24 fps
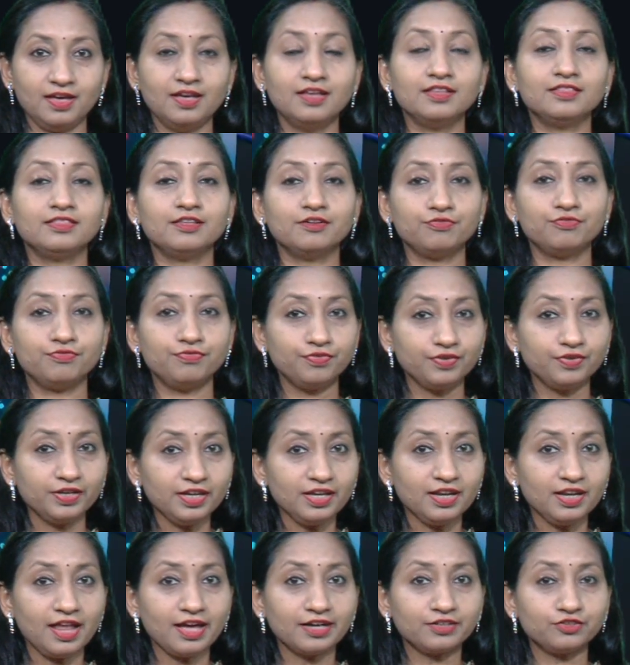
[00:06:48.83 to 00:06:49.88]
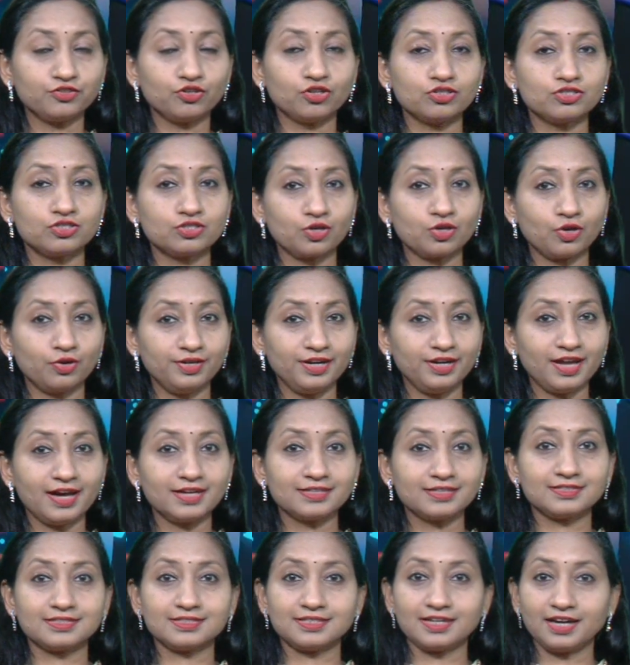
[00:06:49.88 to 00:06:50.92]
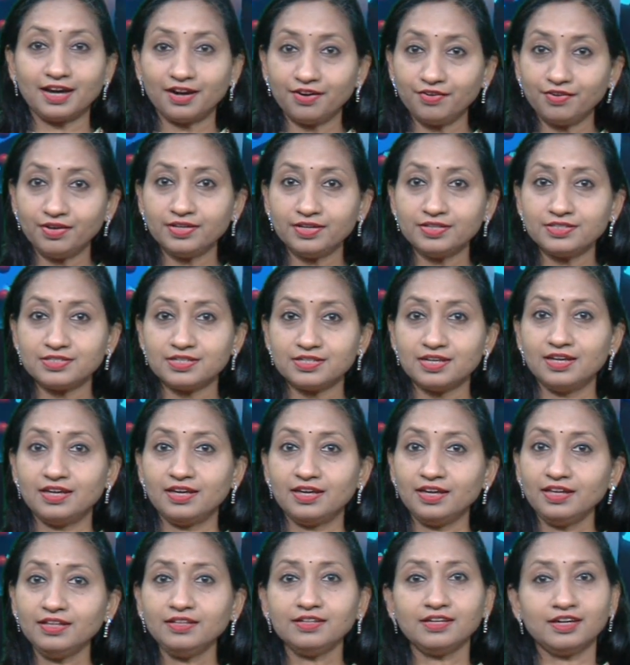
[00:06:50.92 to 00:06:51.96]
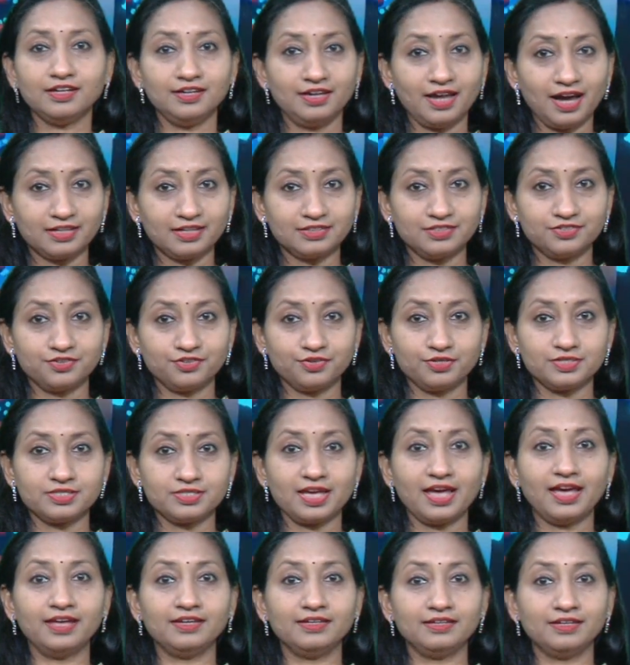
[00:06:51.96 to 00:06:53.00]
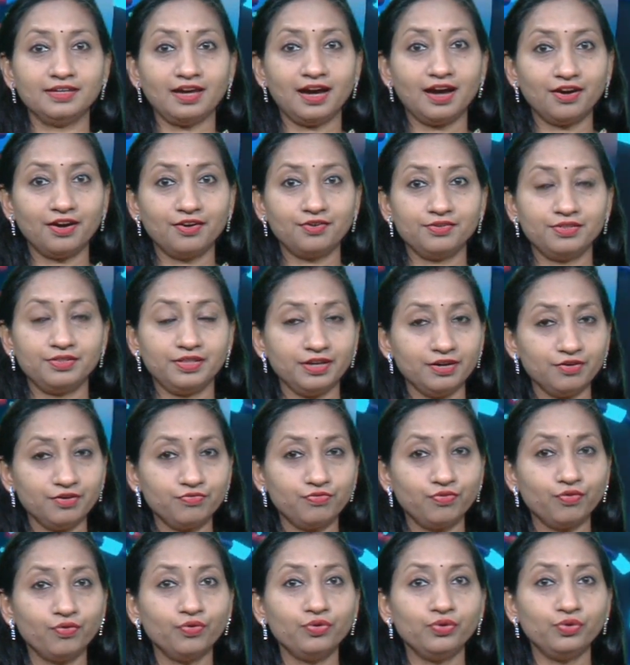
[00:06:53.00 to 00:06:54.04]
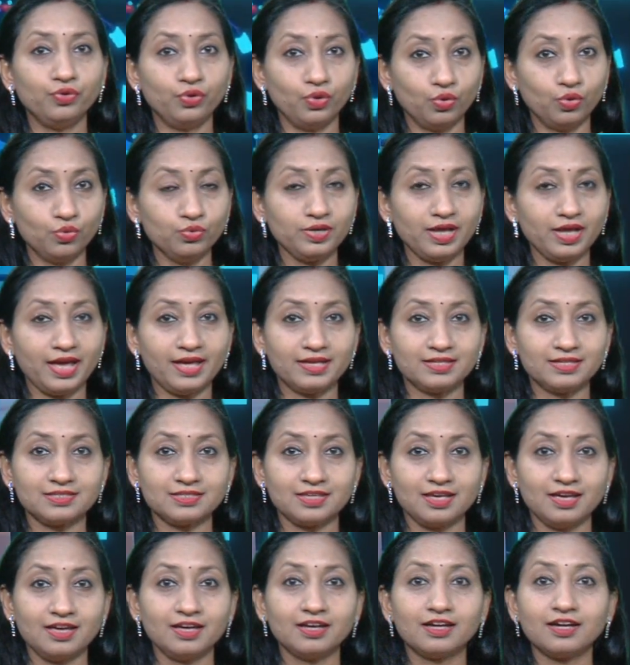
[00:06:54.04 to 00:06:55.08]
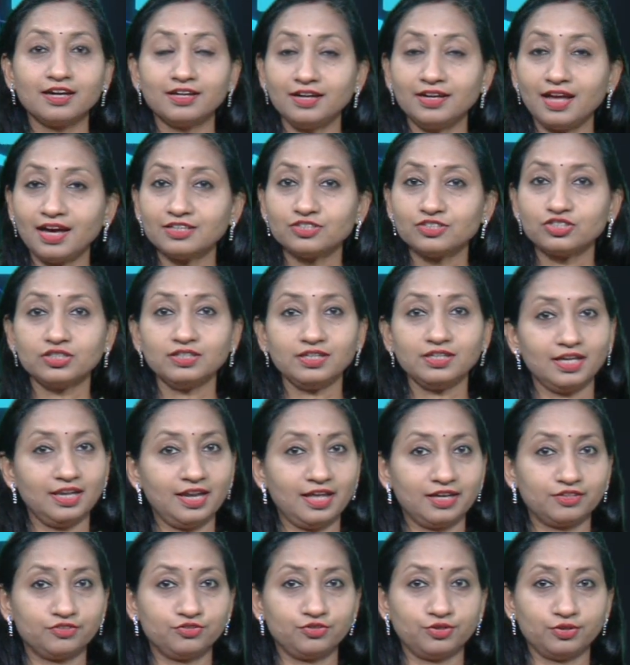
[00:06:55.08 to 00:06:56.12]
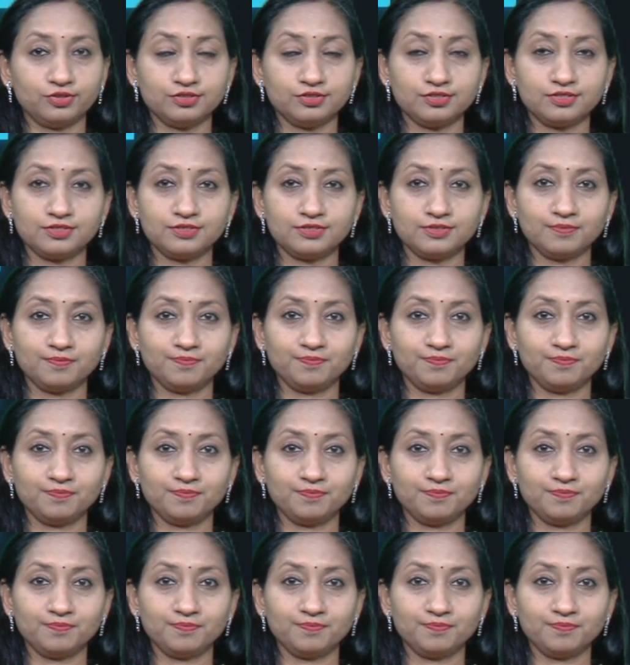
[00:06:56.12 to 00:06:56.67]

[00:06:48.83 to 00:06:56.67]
The free electrons conduct current in conductors and are therefore known as conduction electrons.